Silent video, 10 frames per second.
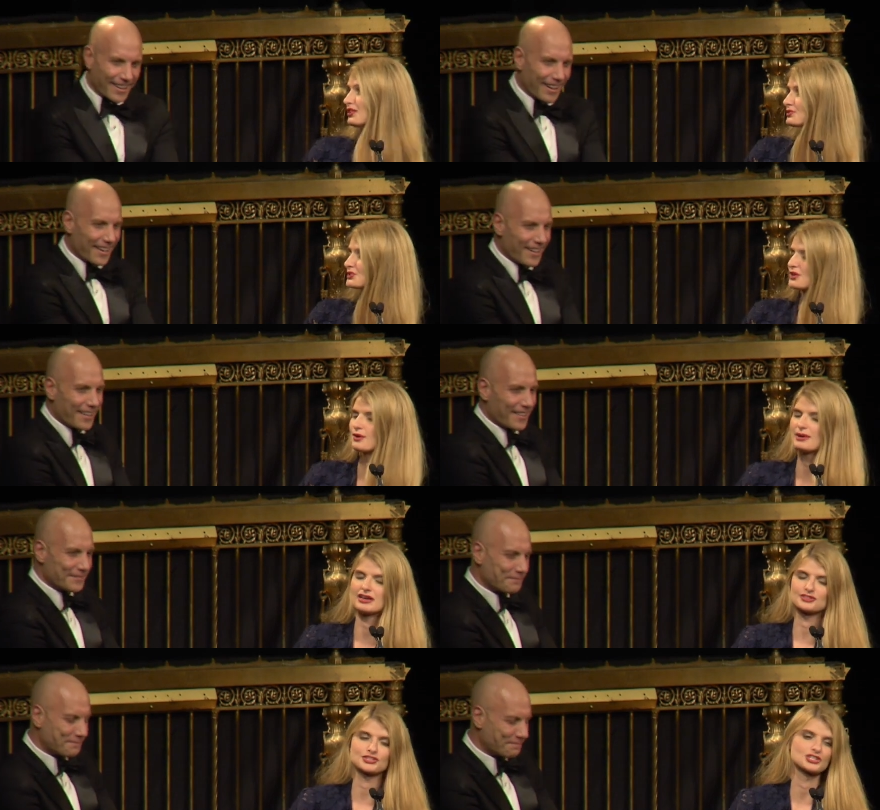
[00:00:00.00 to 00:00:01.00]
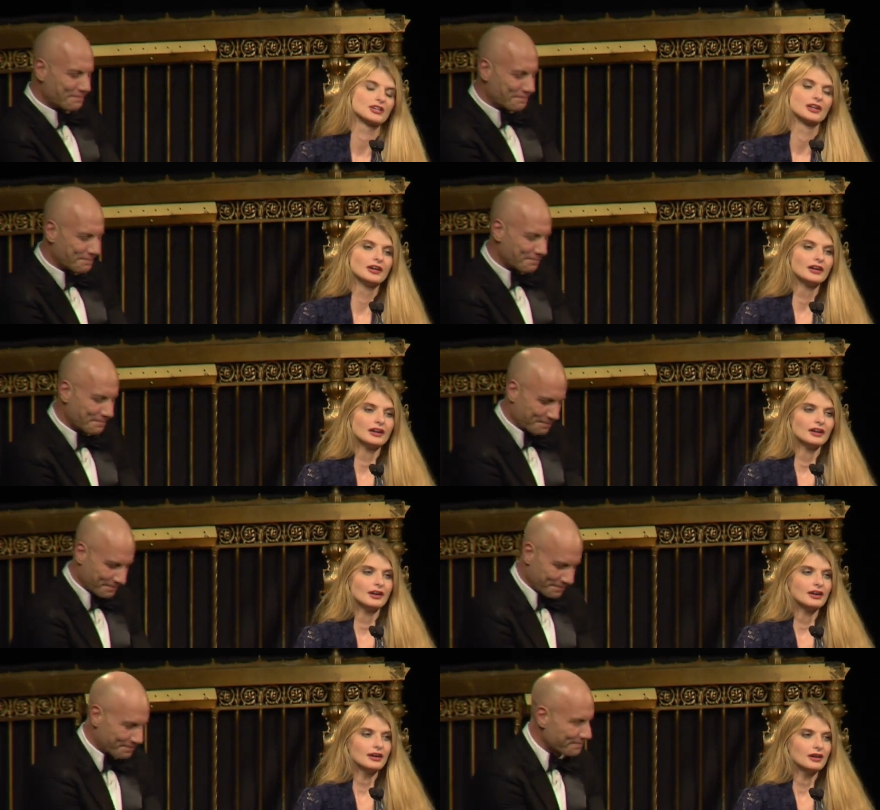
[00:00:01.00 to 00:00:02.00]
Speaker 1: Thank you so much.
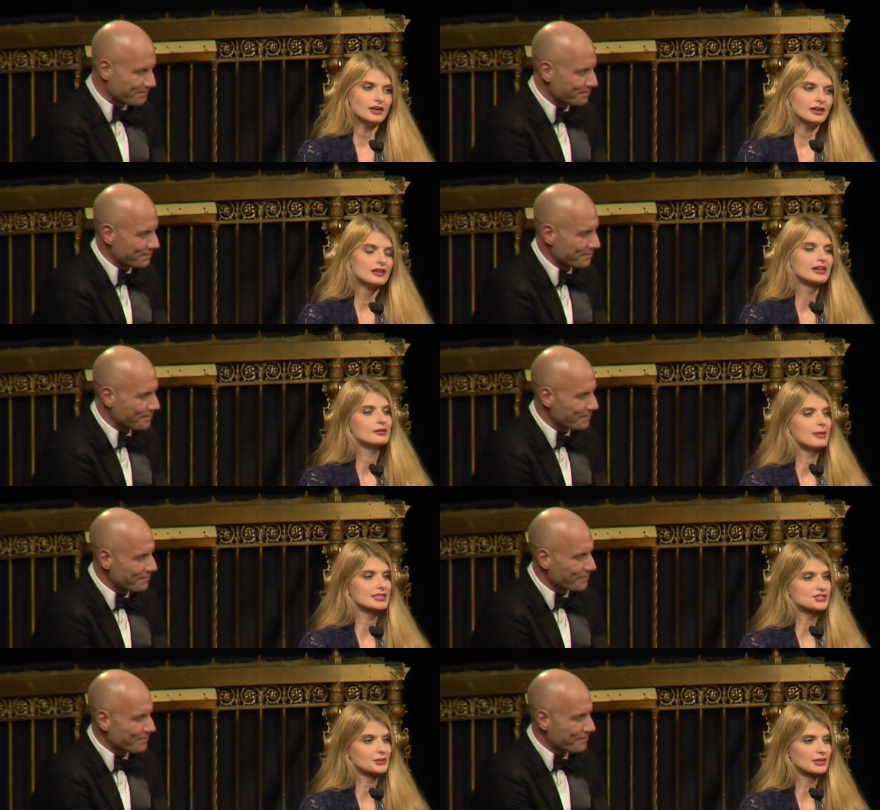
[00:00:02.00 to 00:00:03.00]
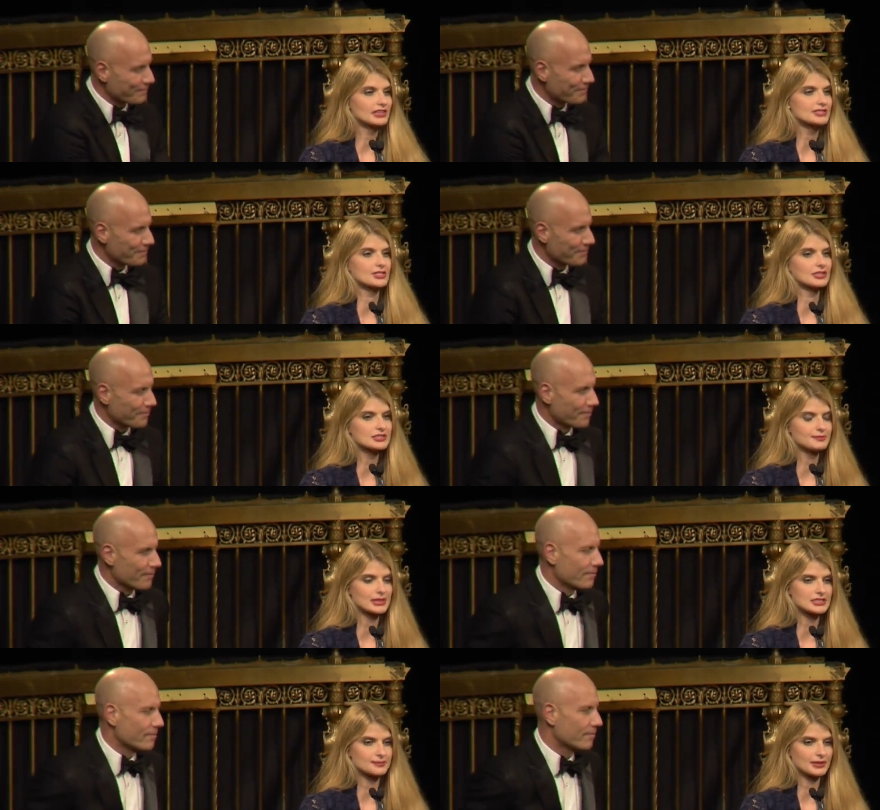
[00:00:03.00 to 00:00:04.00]
My story starts
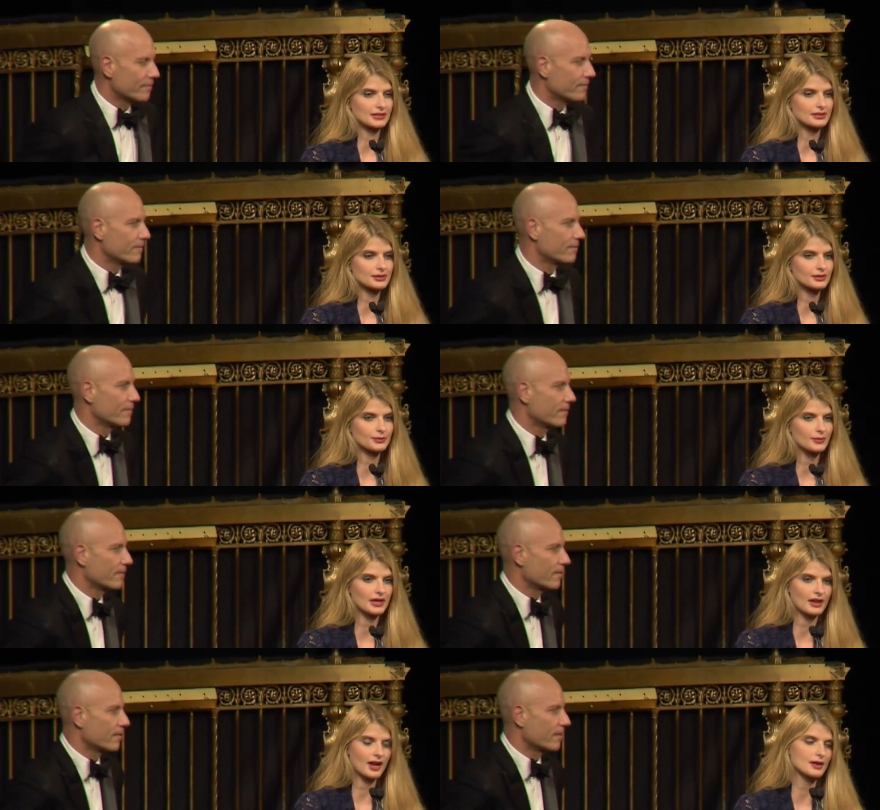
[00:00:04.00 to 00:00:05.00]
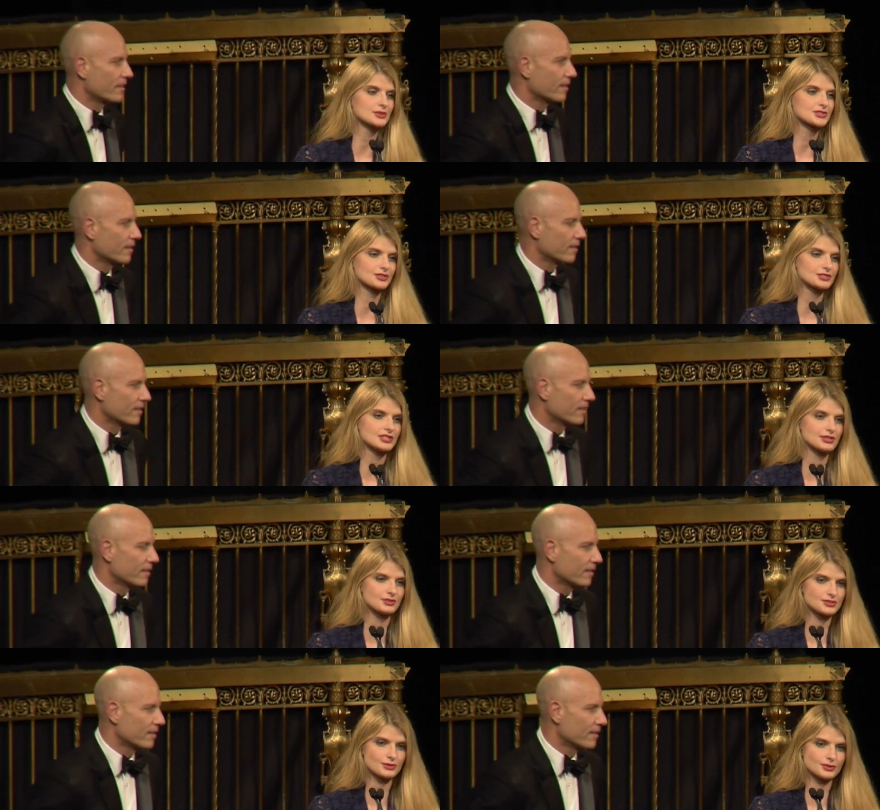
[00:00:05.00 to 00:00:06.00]
in Pittsburgh. When I was
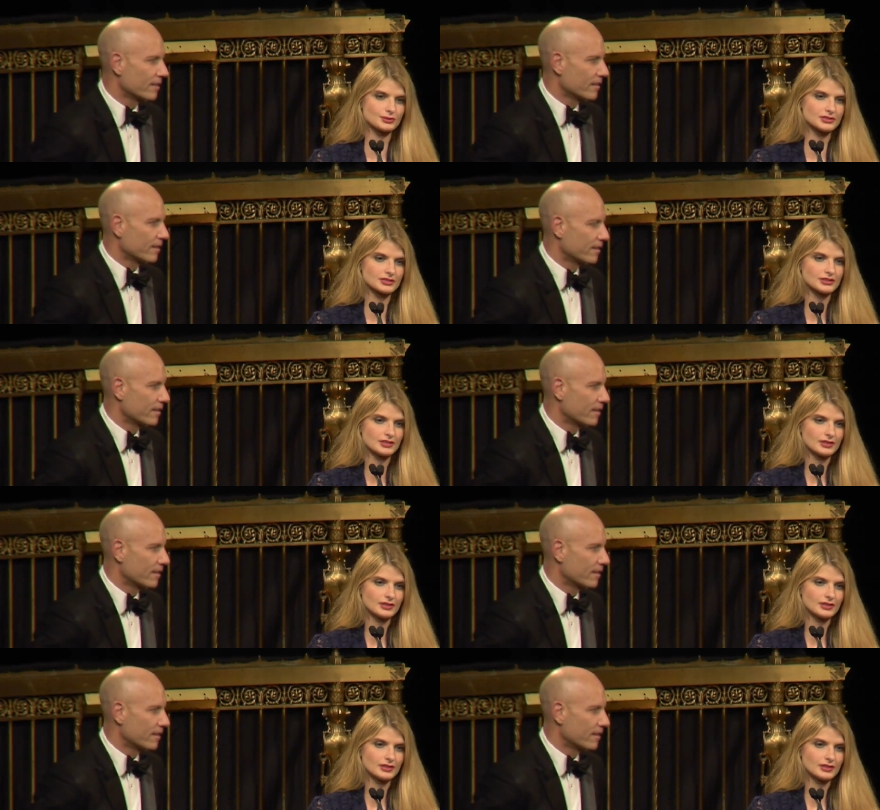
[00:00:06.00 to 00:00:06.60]
13 years old,